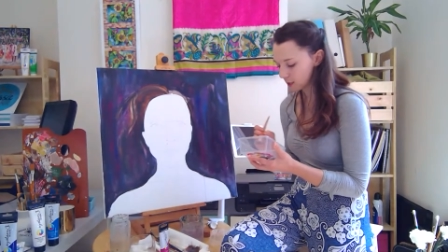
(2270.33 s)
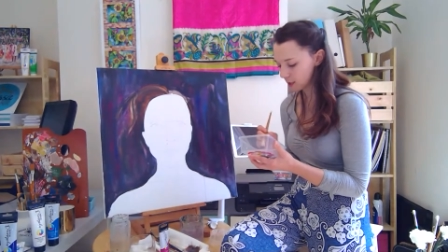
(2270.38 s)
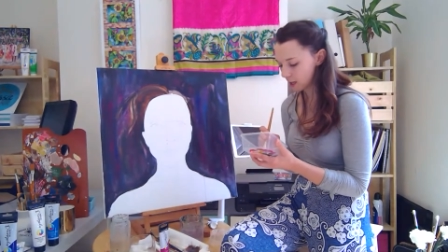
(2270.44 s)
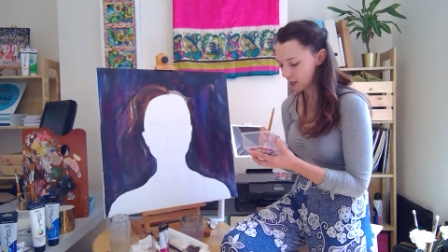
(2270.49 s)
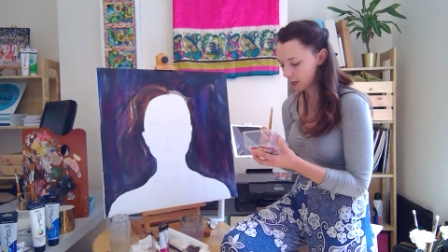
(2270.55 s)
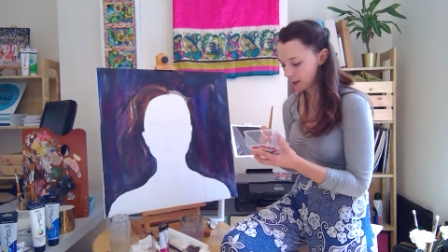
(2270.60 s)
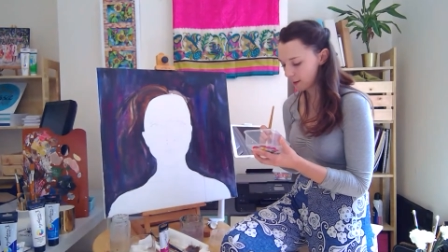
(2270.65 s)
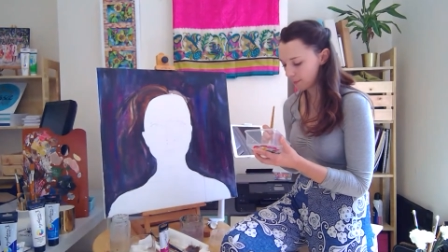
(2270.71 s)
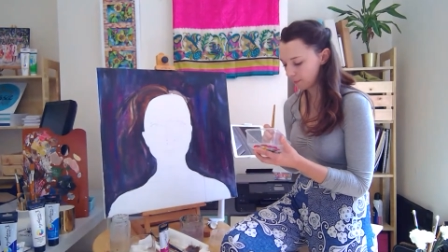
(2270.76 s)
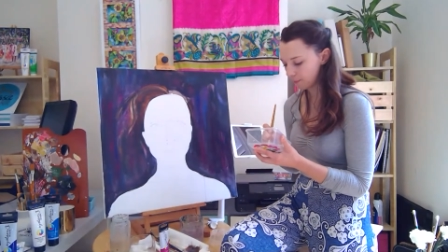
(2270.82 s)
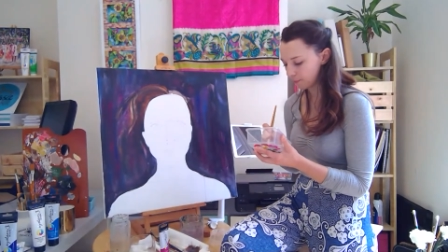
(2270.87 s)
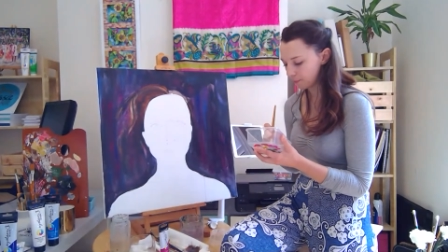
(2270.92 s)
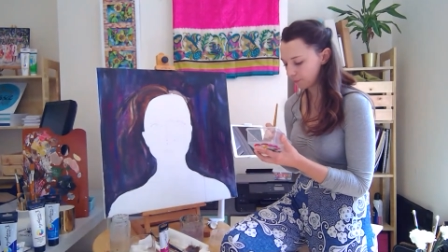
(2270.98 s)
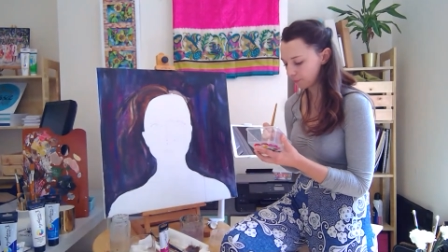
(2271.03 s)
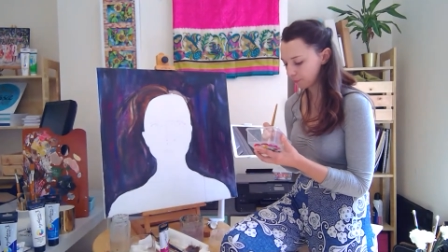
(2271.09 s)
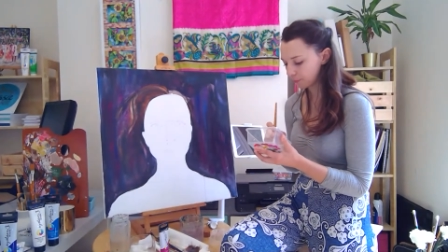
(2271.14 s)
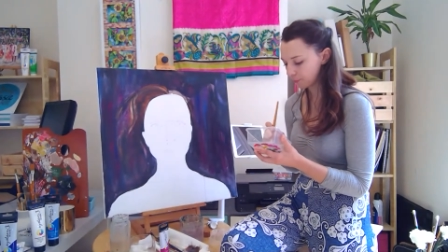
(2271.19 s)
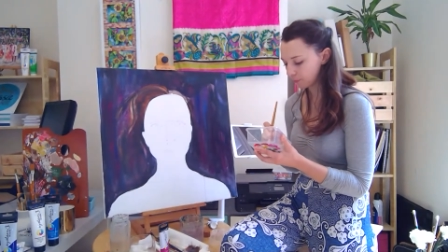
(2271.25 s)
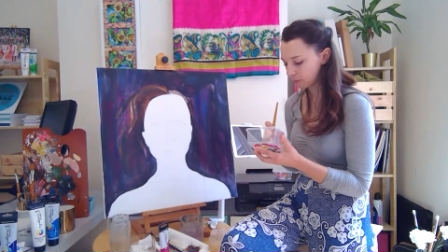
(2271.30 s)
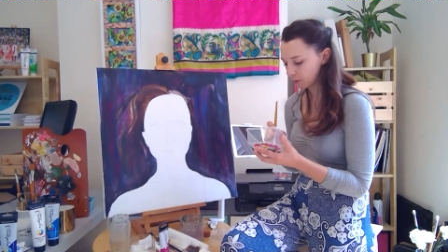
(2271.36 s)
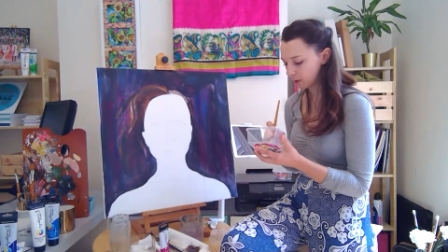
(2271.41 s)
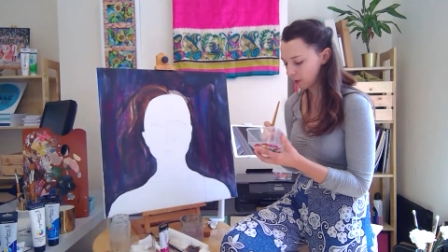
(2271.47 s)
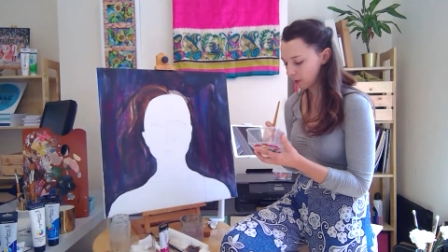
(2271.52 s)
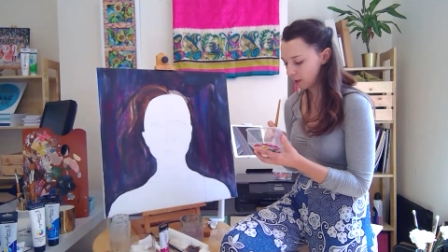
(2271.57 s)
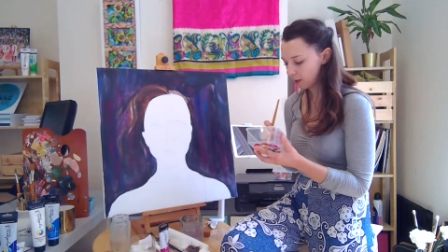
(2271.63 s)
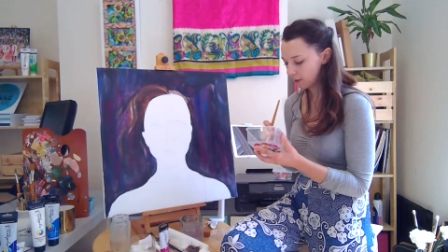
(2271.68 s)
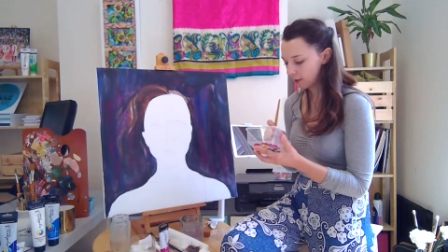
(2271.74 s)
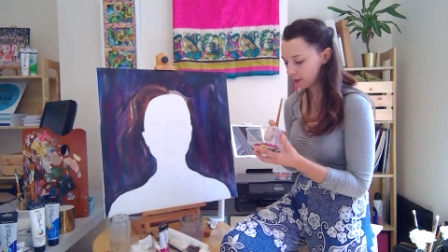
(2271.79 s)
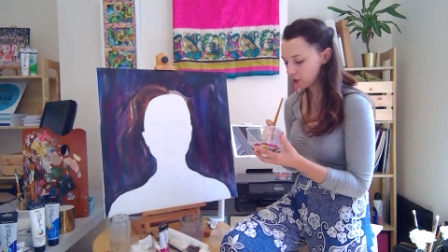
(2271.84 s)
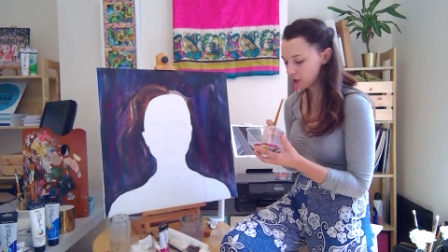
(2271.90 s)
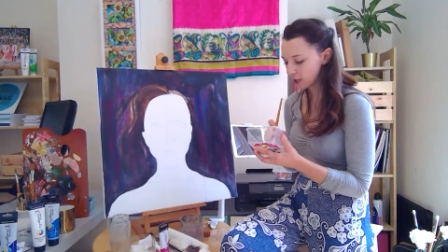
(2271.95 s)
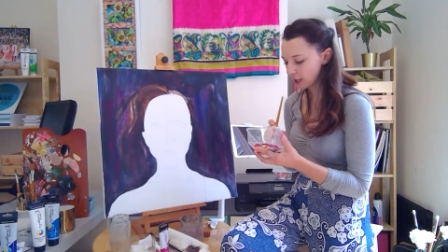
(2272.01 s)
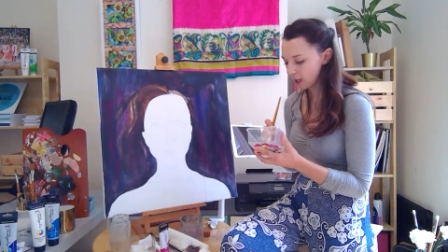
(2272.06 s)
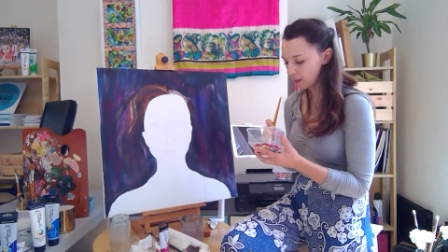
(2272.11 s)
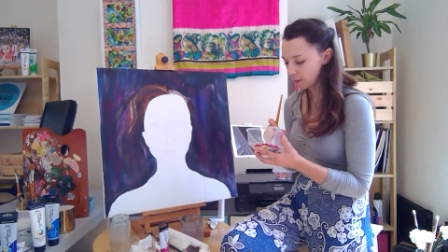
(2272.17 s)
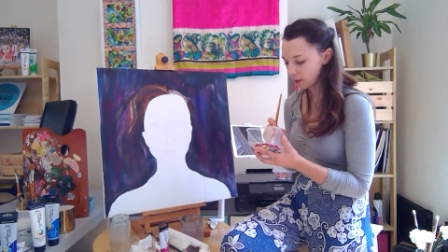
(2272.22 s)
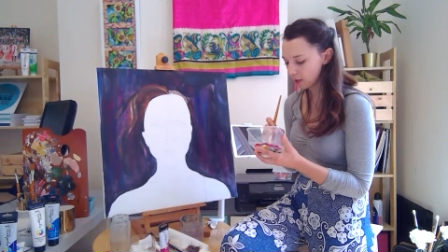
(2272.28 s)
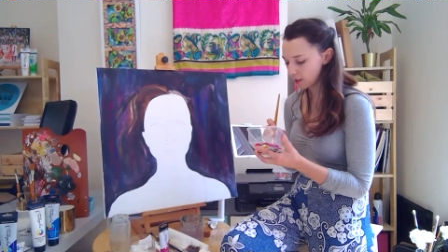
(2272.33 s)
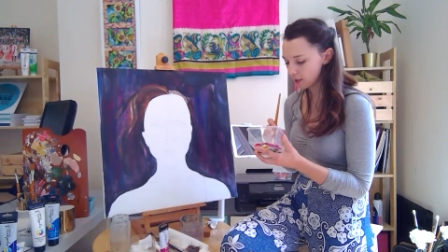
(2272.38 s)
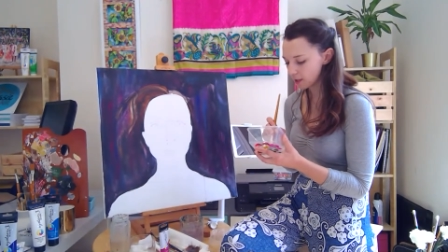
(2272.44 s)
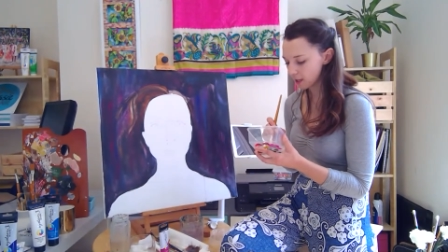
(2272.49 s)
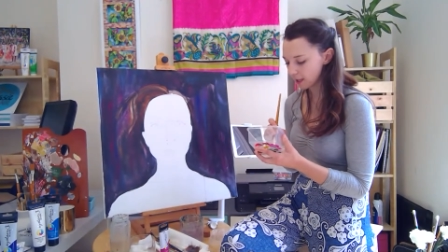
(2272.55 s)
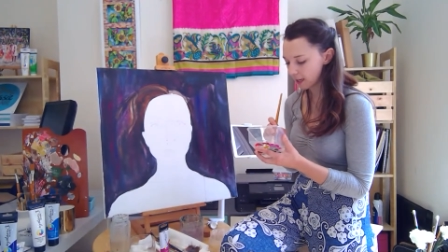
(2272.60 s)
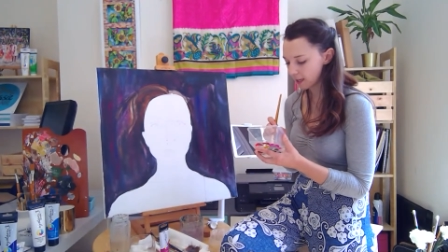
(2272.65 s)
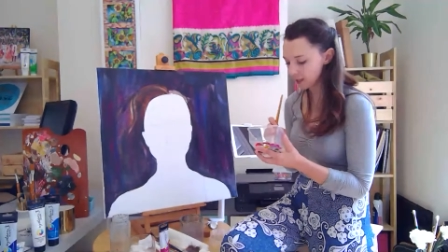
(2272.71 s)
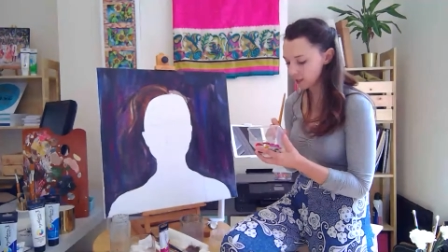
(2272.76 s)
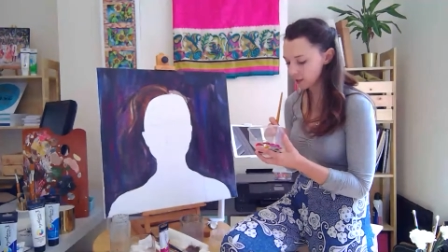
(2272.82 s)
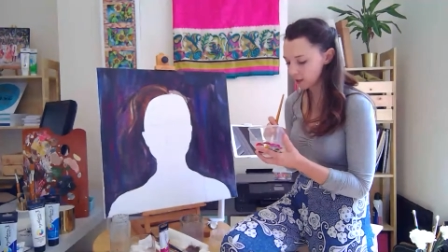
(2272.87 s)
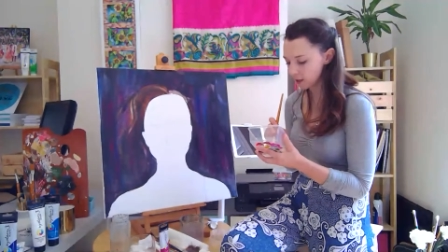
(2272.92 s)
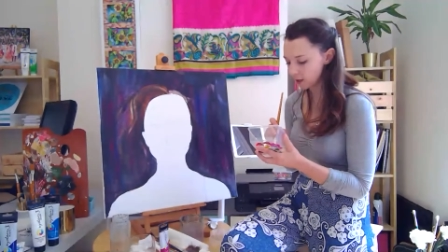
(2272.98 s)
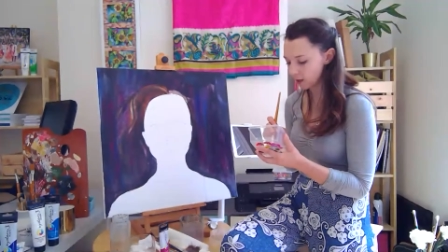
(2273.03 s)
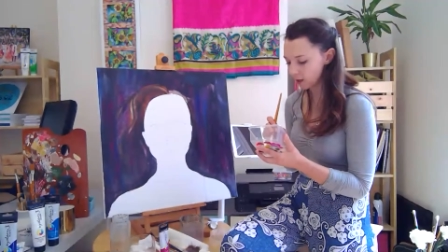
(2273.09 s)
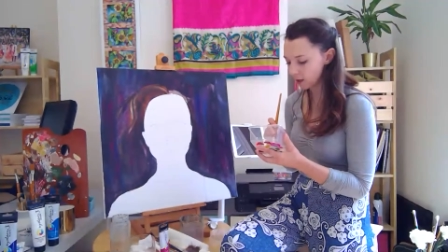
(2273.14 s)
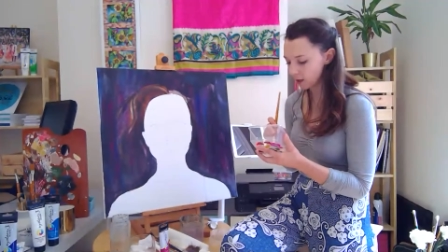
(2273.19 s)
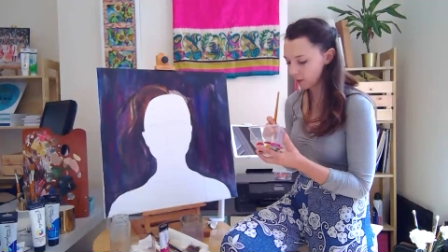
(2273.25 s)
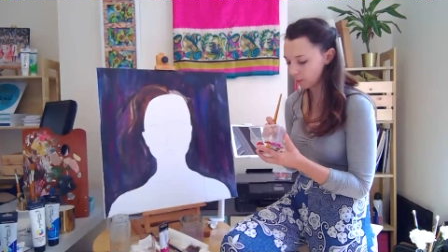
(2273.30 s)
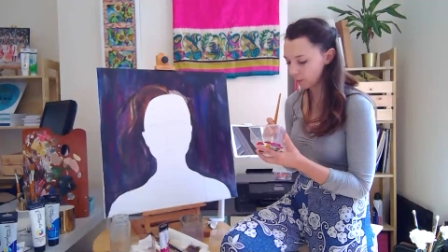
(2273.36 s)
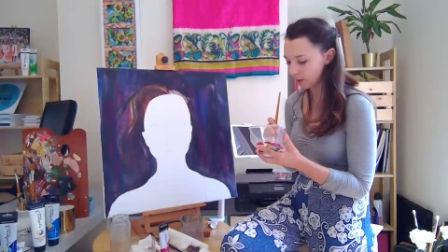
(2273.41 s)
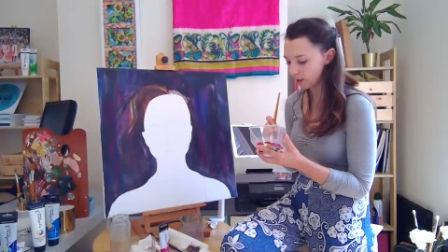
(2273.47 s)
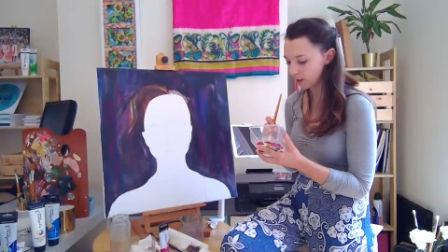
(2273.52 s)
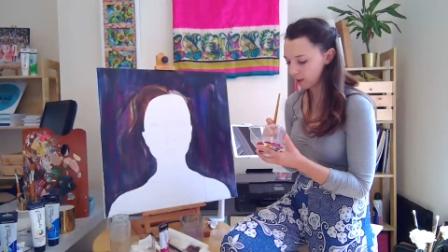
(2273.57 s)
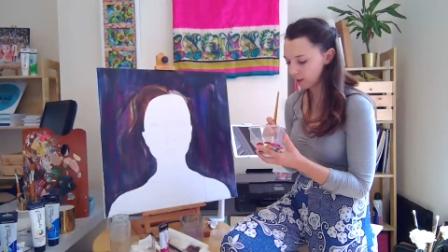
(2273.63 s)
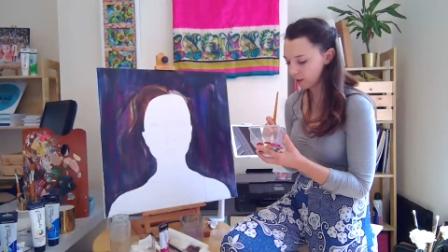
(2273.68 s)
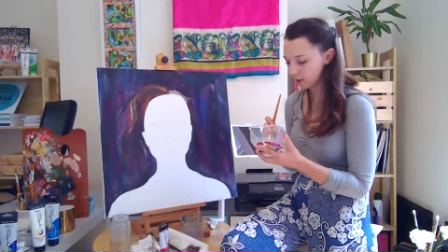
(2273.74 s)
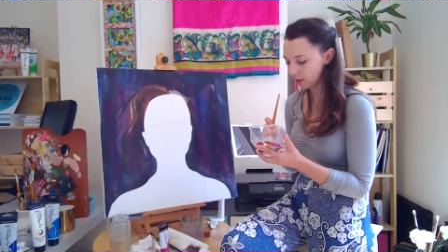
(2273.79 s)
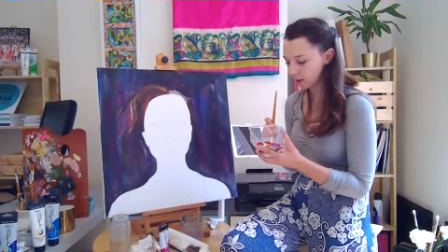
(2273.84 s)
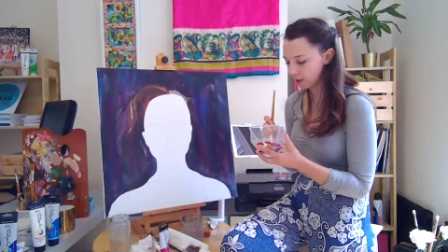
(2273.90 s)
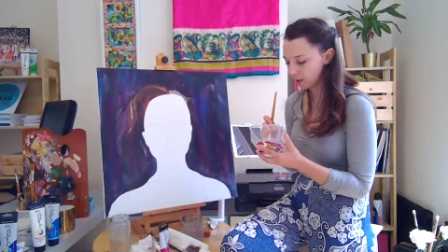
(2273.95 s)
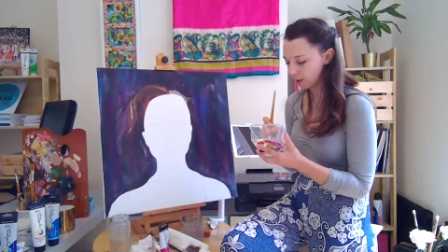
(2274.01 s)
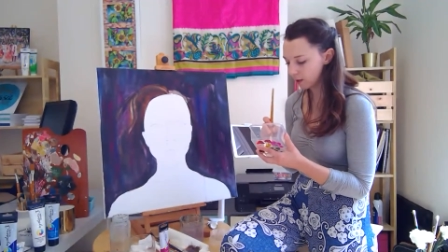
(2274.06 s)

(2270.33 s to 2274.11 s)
they're tricky because I guess we